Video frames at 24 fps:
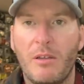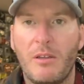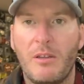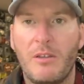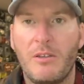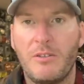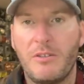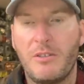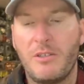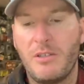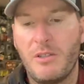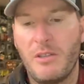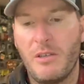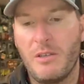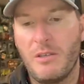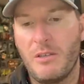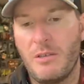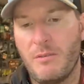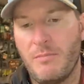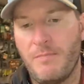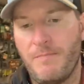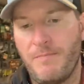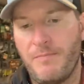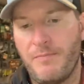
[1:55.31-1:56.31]
to, to
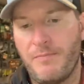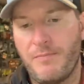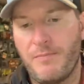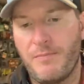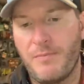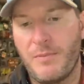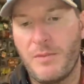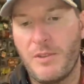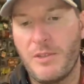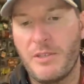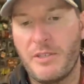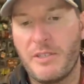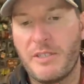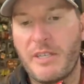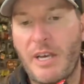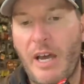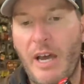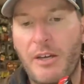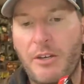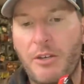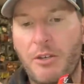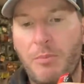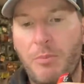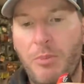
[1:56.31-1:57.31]
the, the
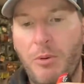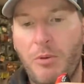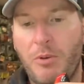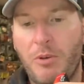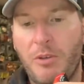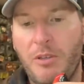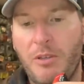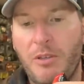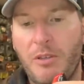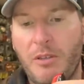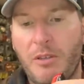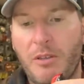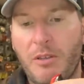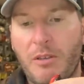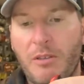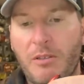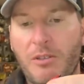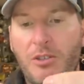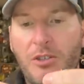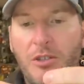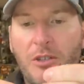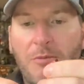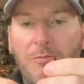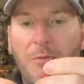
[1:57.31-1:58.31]
solder point,
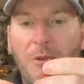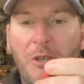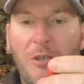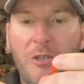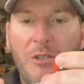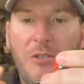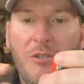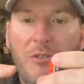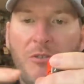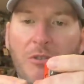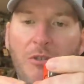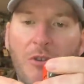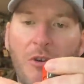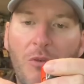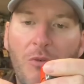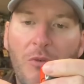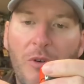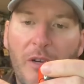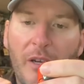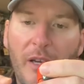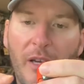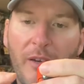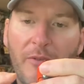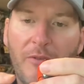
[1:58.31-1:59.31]
just because you don't
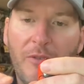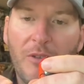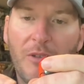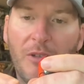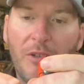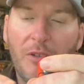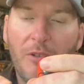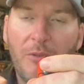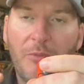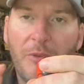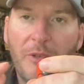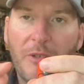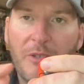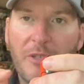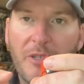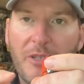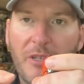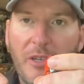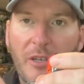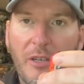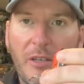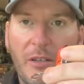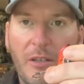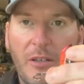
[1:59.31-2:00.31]
want to have a little bit
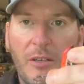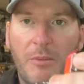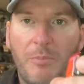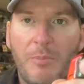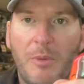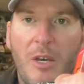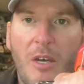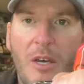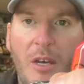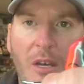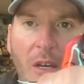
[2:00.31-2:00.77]
sticking up.